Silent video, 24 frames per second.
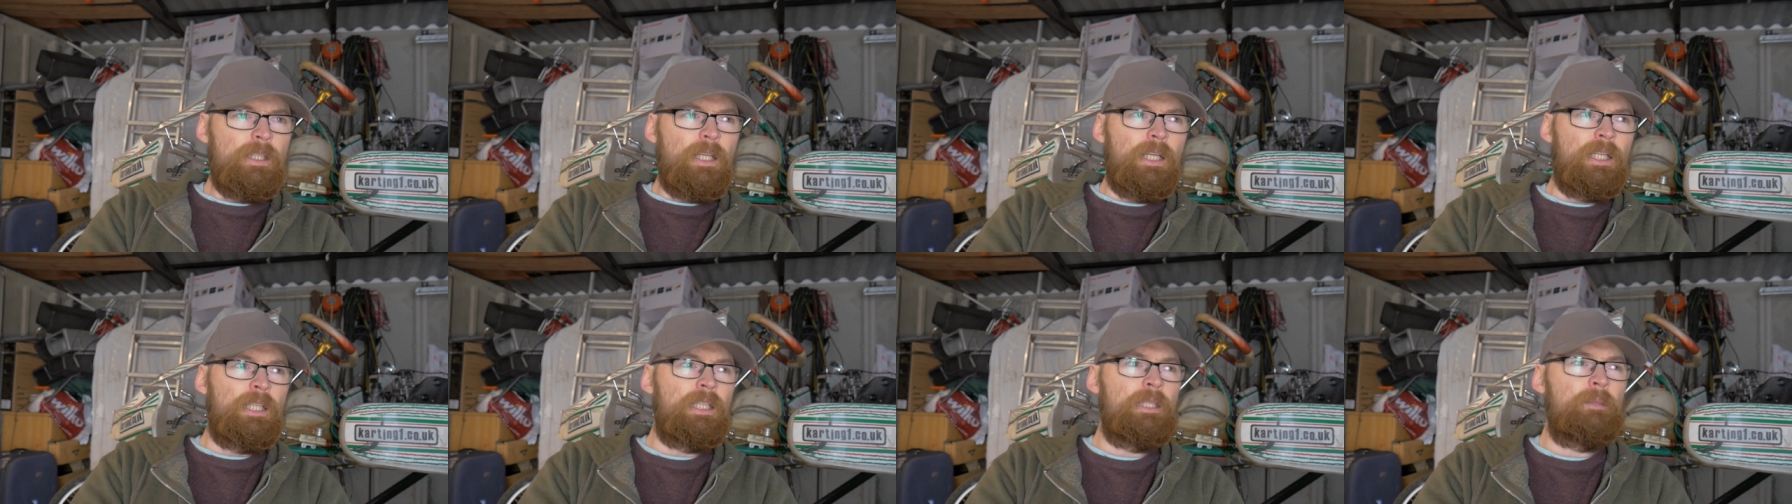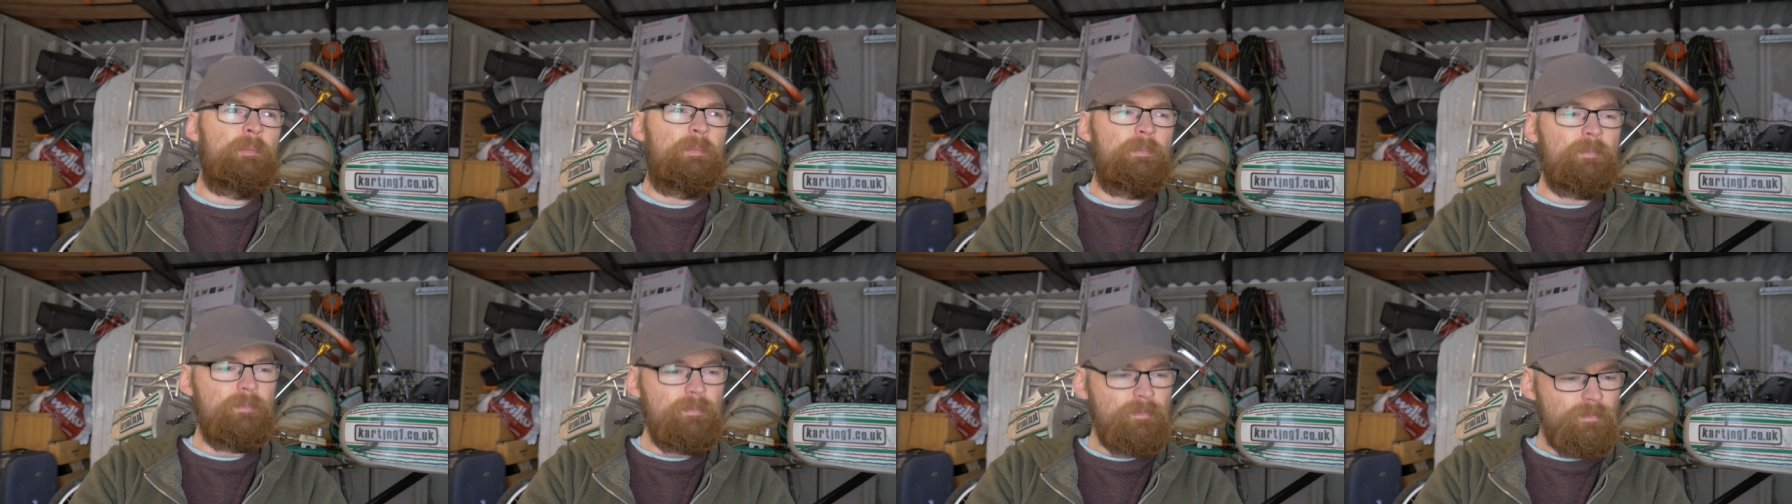
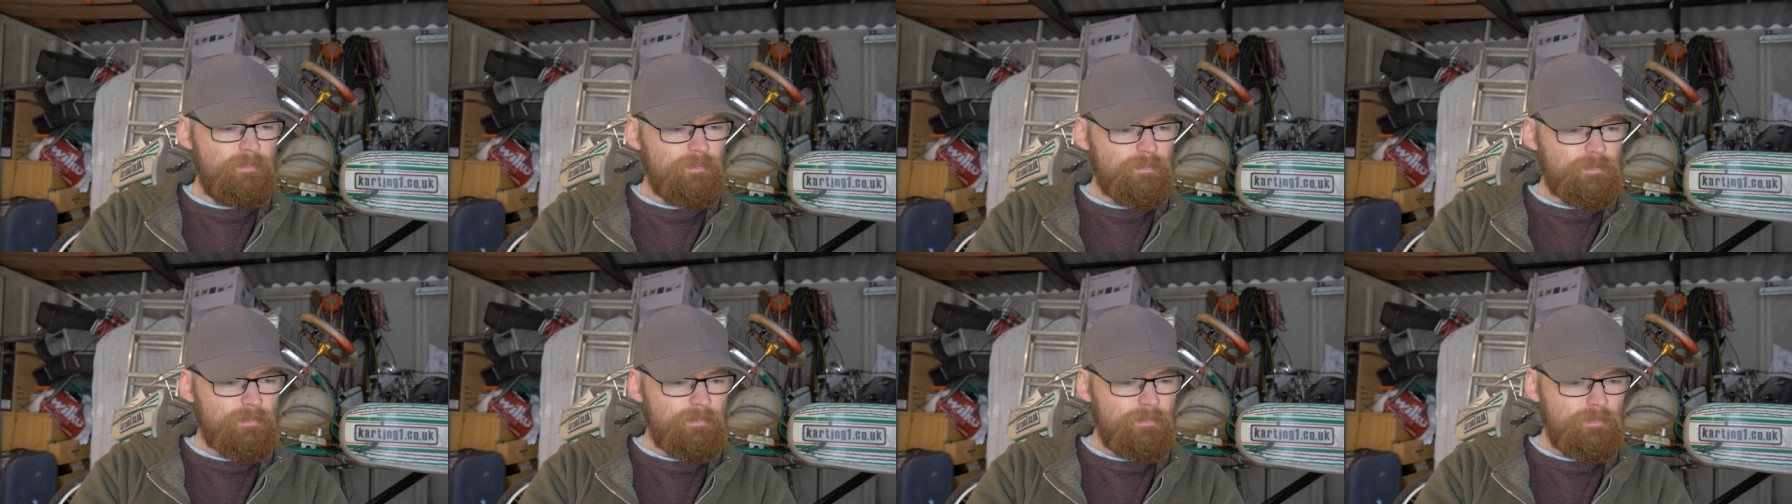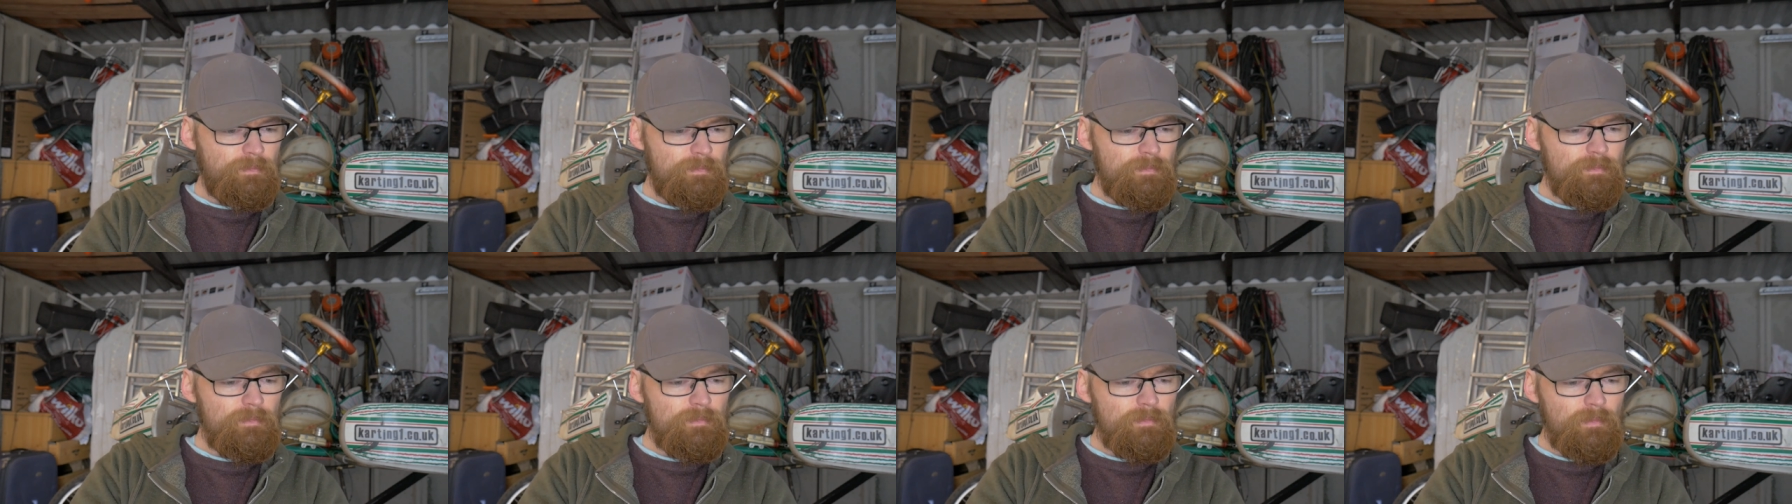Um,
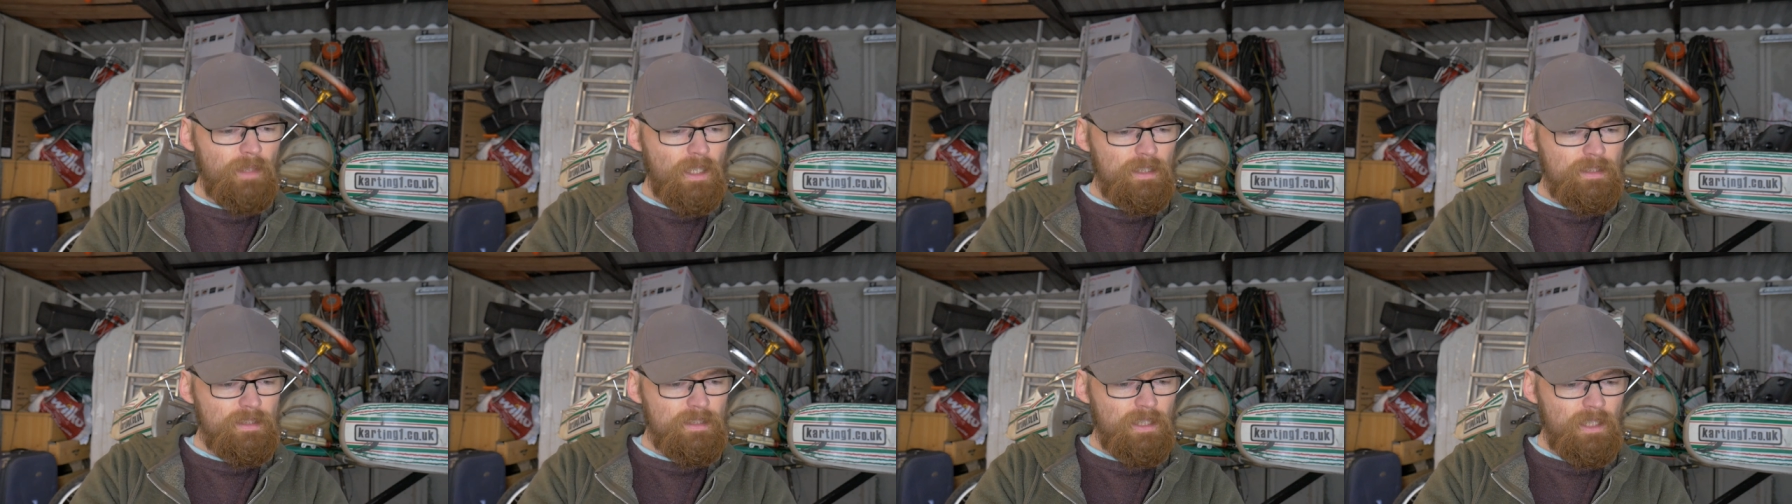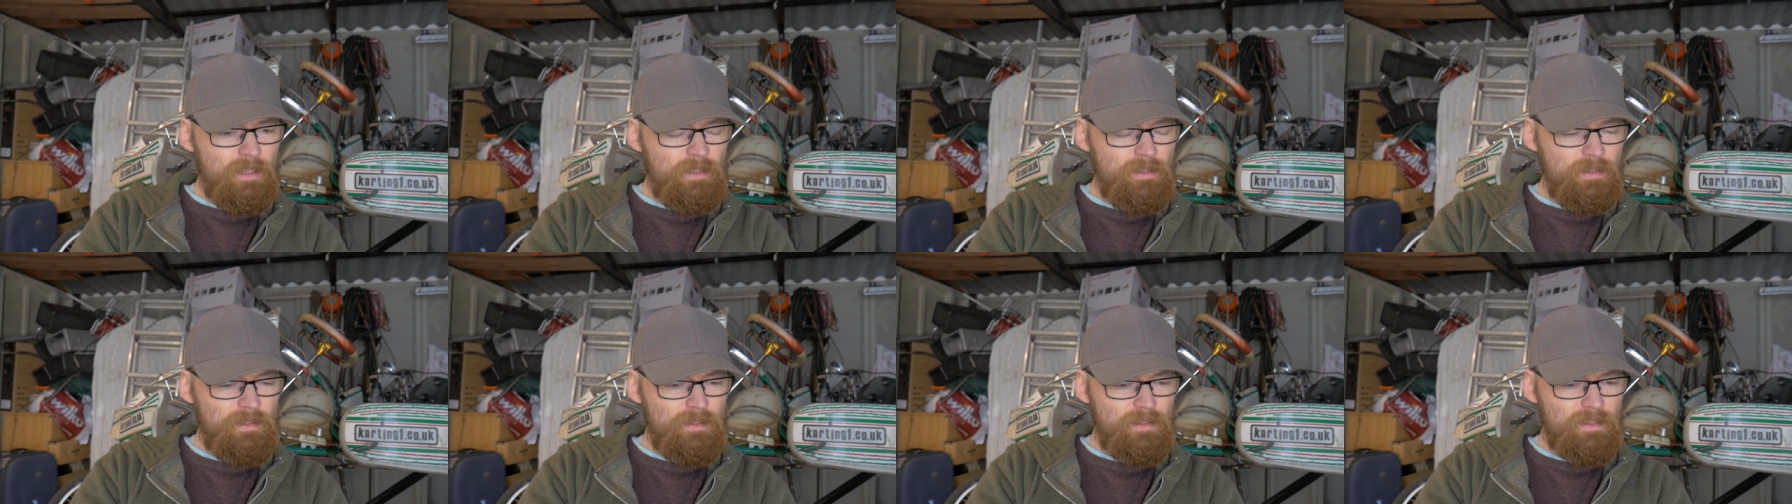
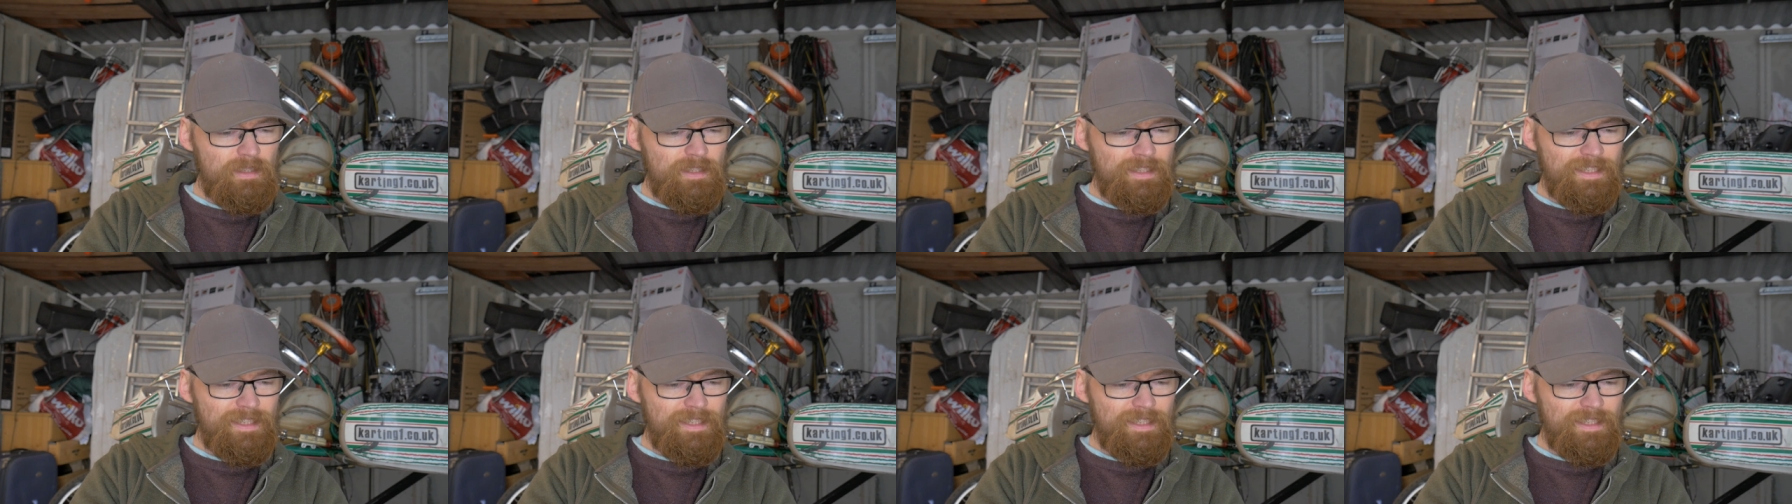so,